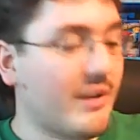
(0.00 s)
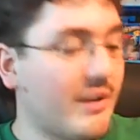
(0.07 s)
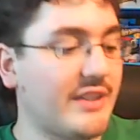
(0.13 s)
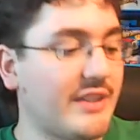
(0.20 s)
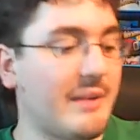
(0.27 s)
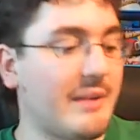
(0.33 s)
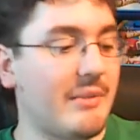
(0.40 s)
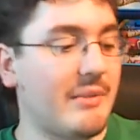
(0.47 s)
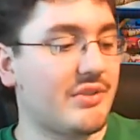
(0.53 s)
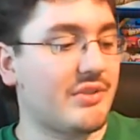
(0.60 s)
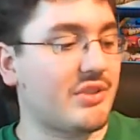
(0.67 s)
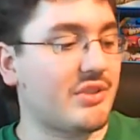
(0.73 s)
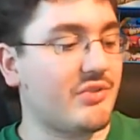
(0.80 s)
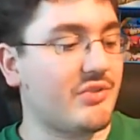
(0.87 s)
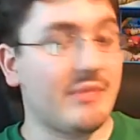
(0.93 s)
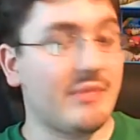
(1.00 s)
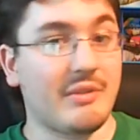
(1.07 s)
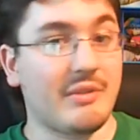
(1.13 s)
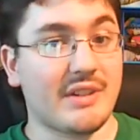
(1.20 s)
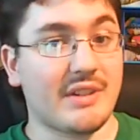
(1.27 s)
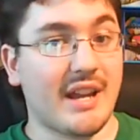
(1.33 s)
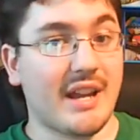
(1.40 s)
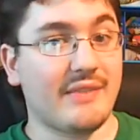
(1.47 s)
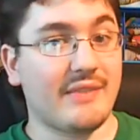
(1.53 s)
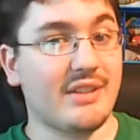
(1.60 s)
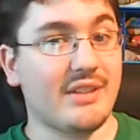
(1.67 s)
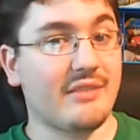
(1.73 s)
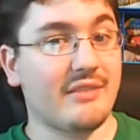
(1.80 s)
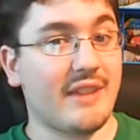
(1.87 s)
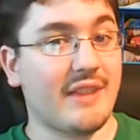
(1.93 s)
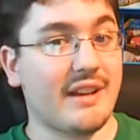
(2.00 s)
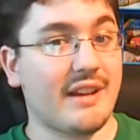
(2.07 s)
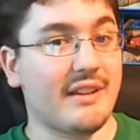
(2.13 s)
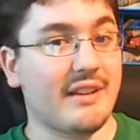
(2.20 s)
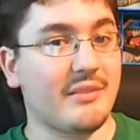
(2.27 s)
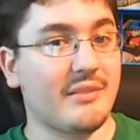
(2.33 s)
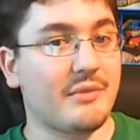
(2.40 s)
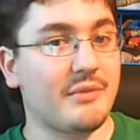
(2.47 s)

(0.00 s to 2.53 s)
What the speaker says: on to my most extreme one, which I have sitting right here.